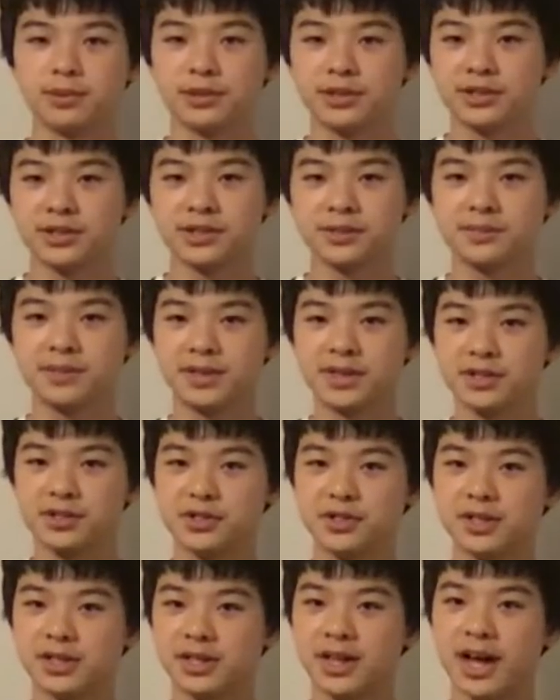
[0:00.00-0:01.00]
pushes because
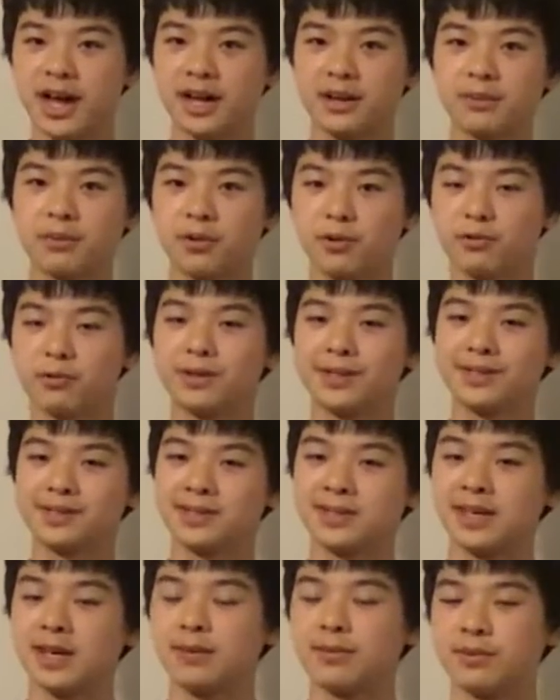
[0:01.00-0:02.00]
you can add more wrist
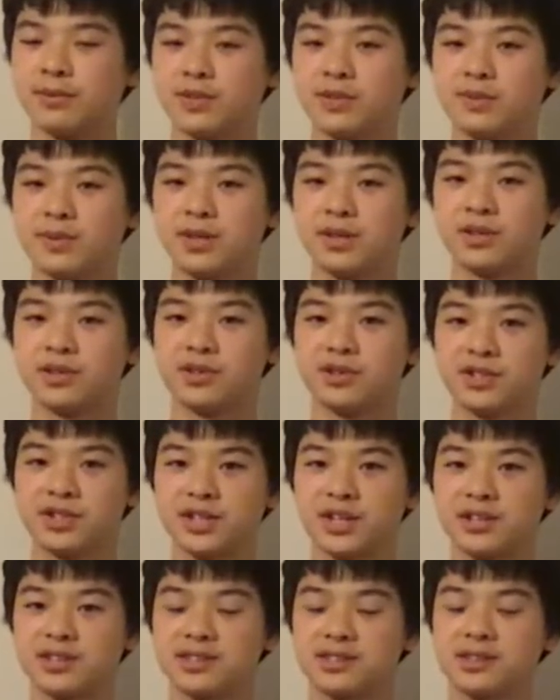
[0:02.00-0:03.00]
to get more spin on your
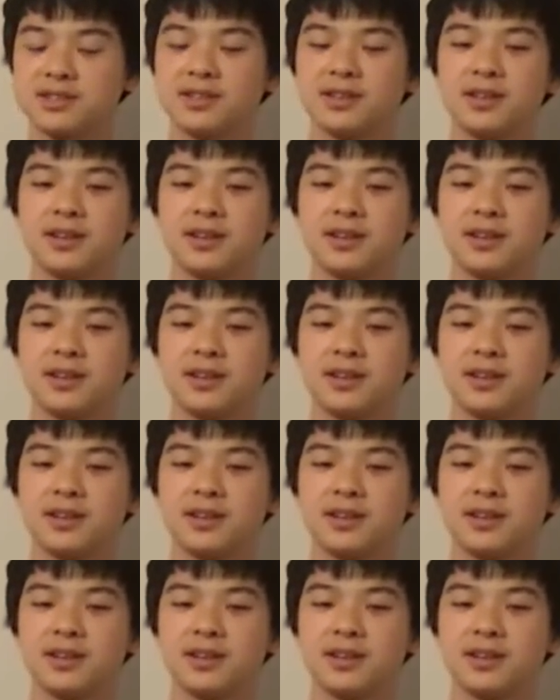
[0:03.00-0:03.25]
shots.